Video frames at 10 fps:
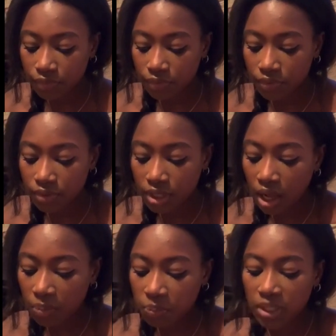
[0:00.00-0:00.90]

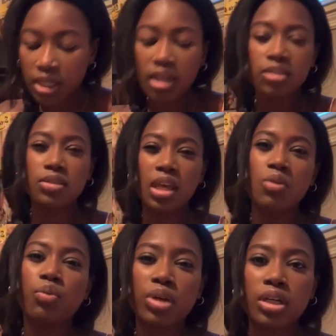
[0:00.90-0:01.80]
not because they
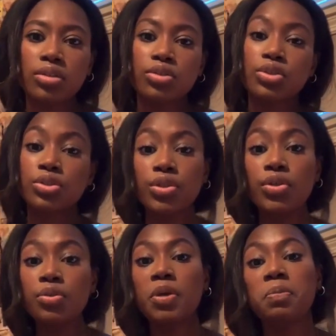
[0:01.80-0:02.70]
weren't
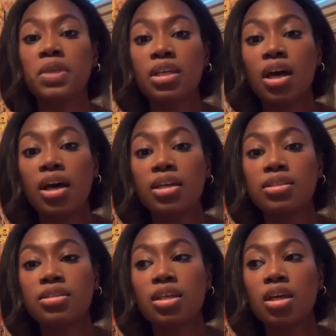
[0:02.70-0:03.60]
true, but
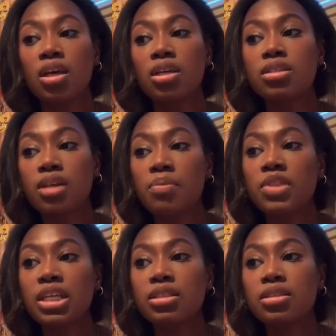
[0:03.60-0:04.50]
because some
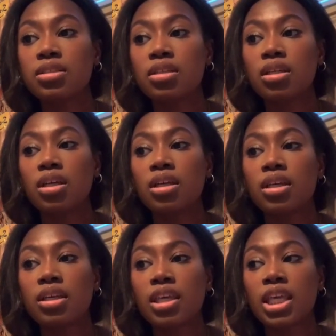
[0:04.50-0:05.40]
things
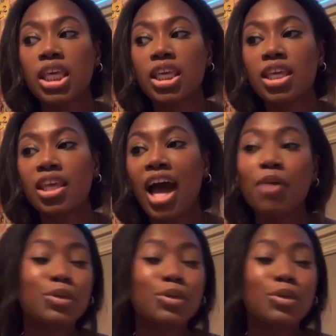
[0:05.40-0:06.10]
I